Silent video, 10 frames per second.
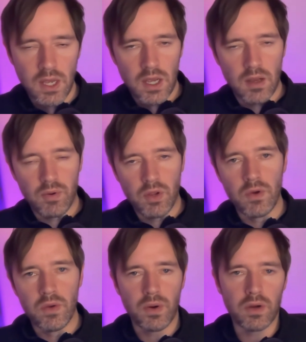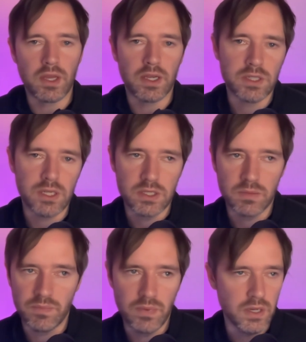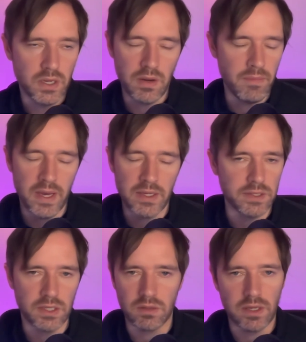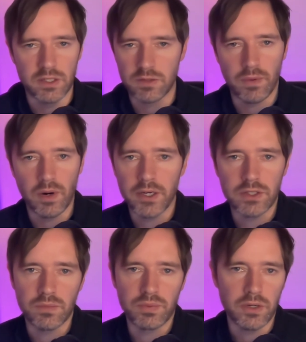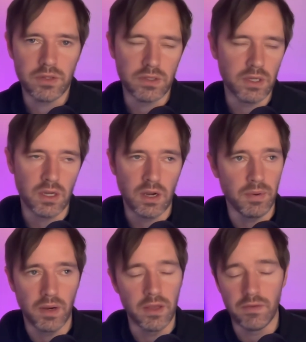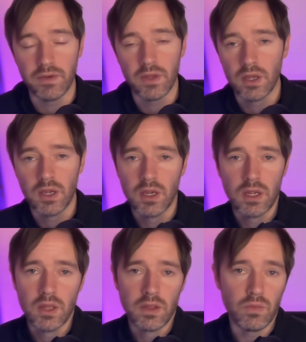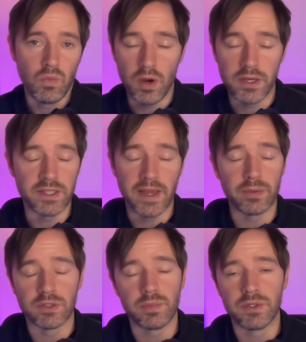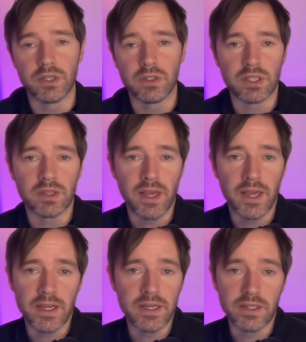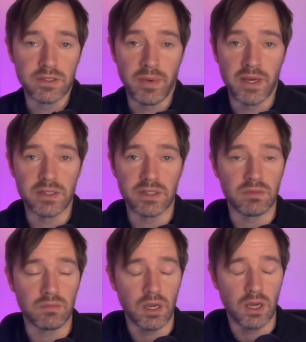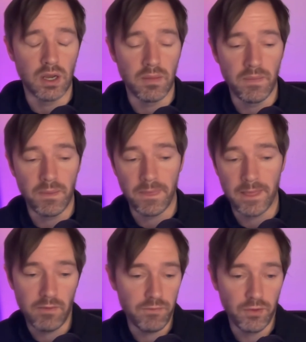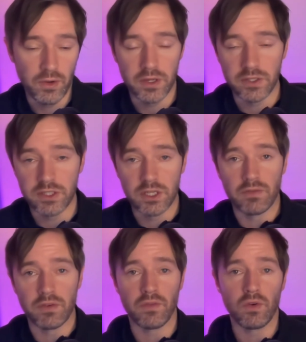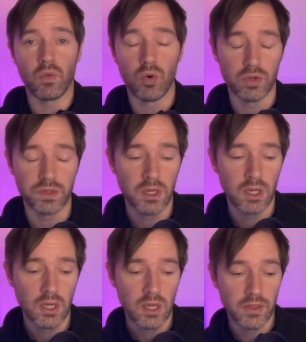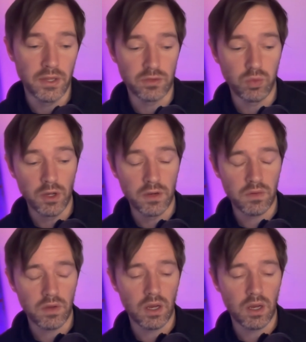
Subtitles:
And Blue Moon podcast is an amazing, inspirational product. I can't believe what he's able to produce on there. It is amazing. Fully deserving of an award that it's won.